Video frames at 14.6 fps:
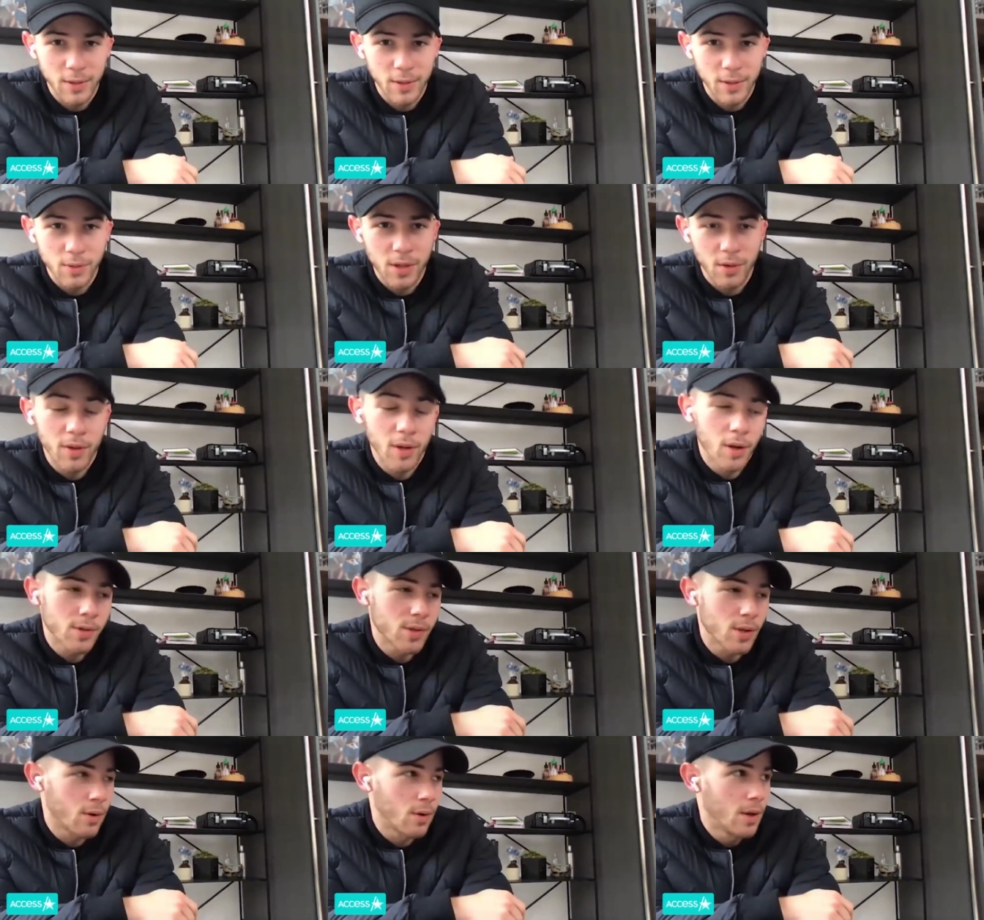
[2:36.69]
do so, and
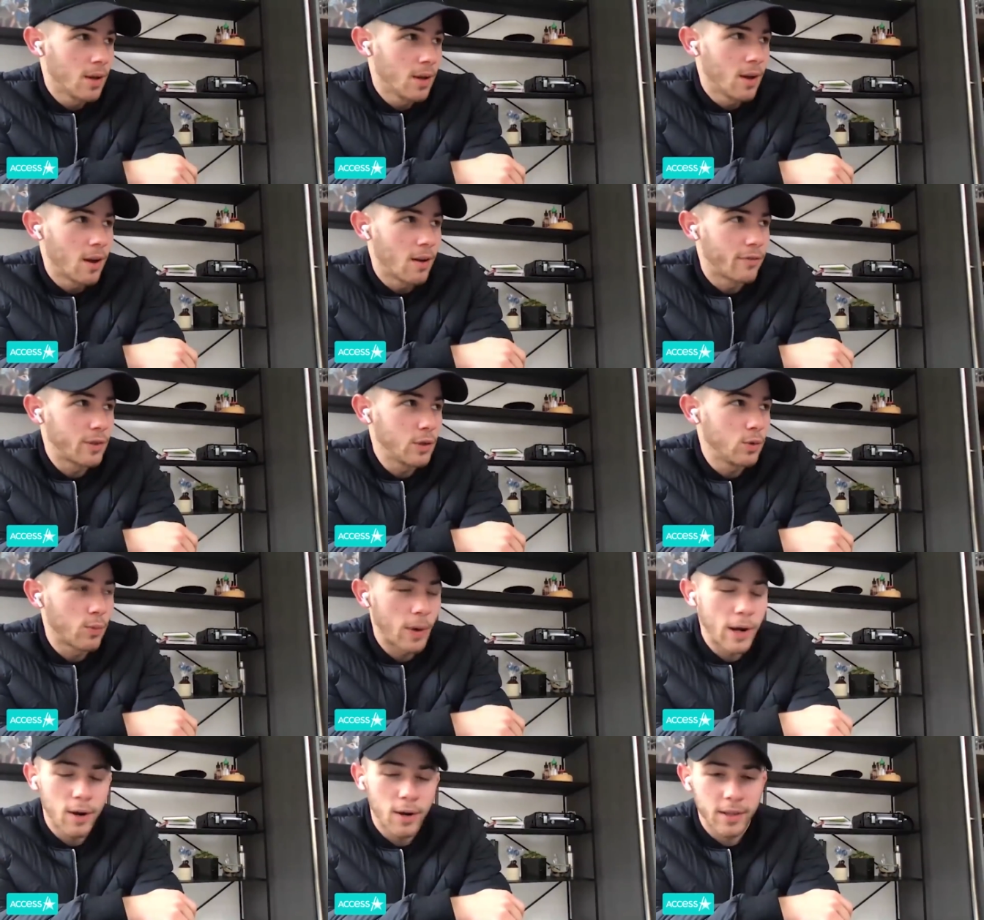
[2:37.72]
also a few
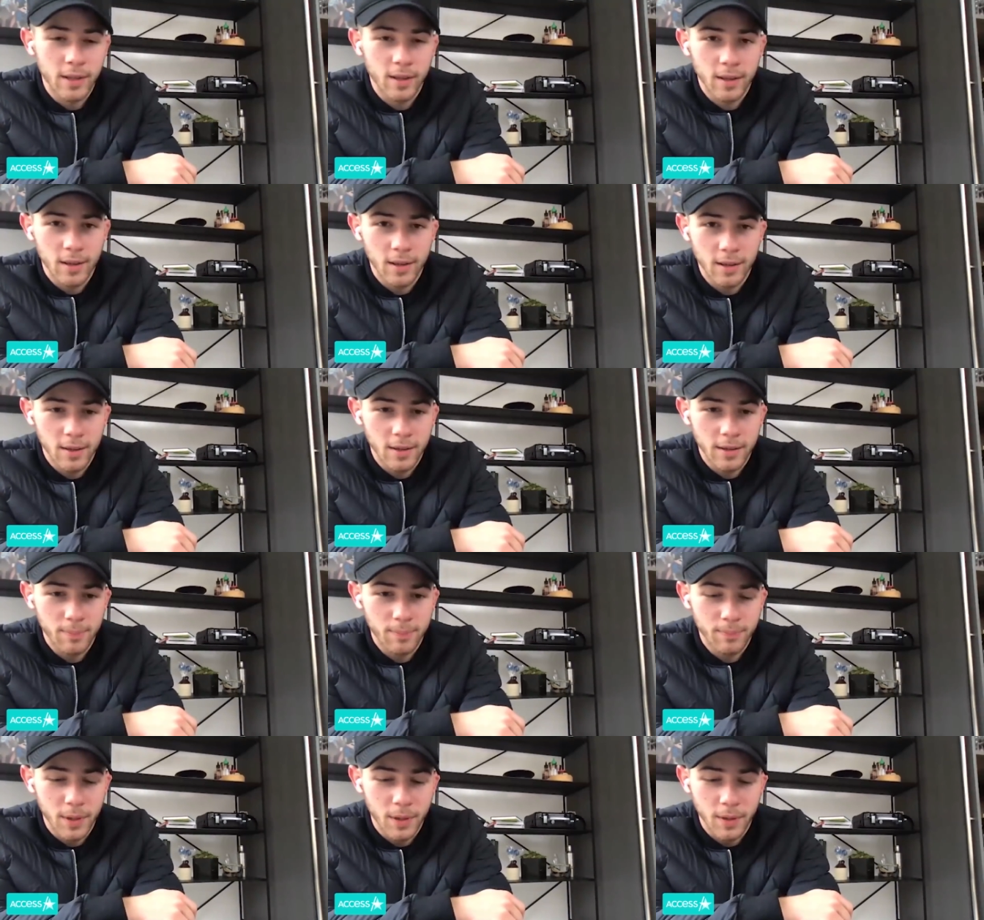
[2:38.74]
rare uh, uh, uh,
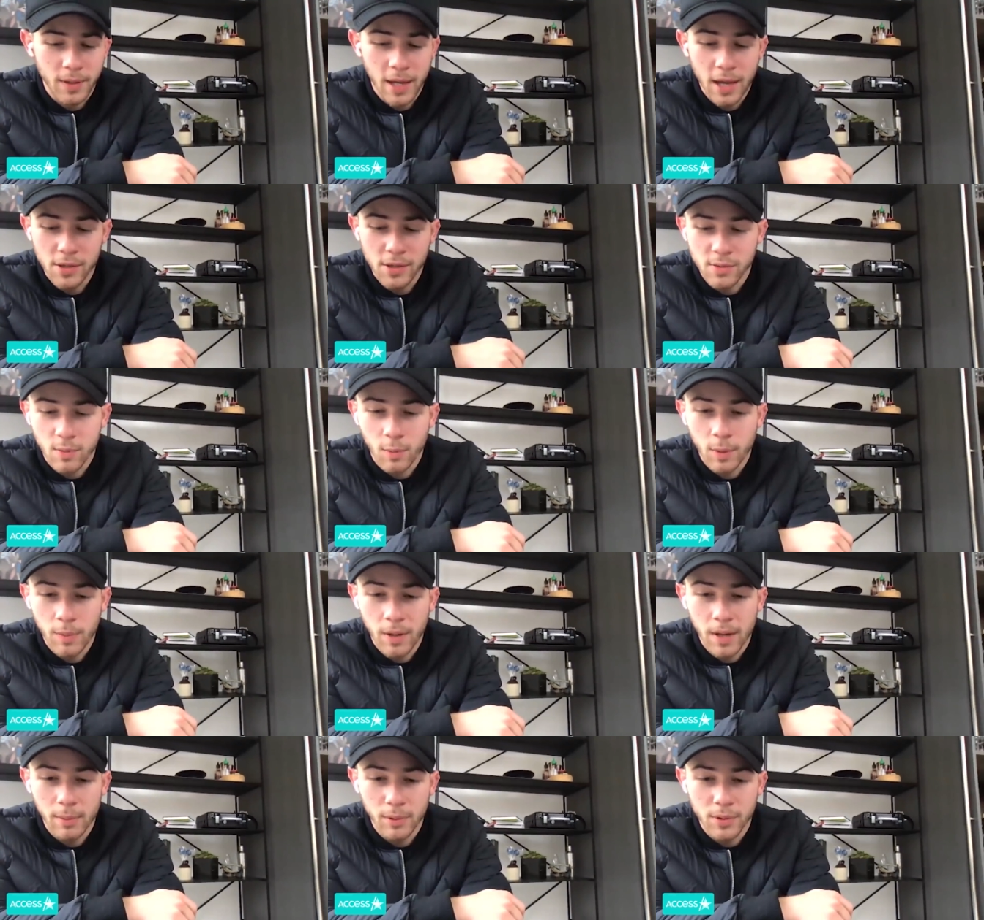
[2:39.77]
you know occasions when we've been
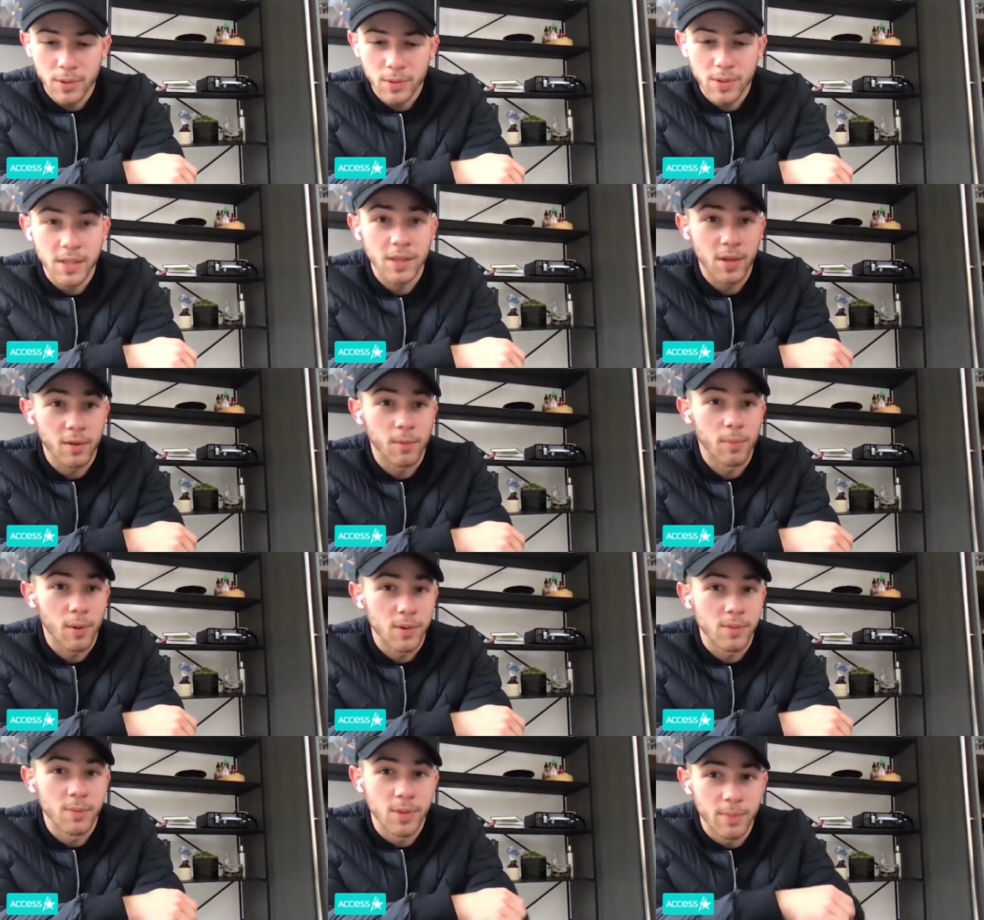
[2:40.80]
able to see each other in
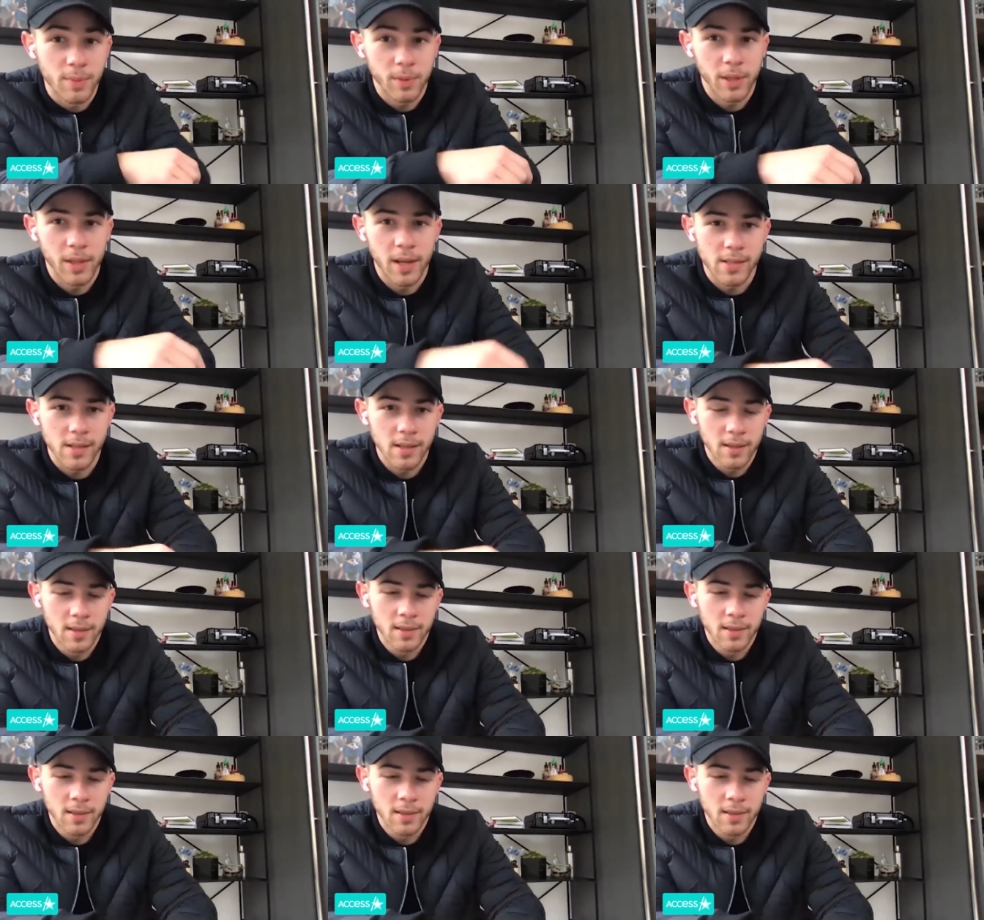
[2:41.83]
person, which has been really nice.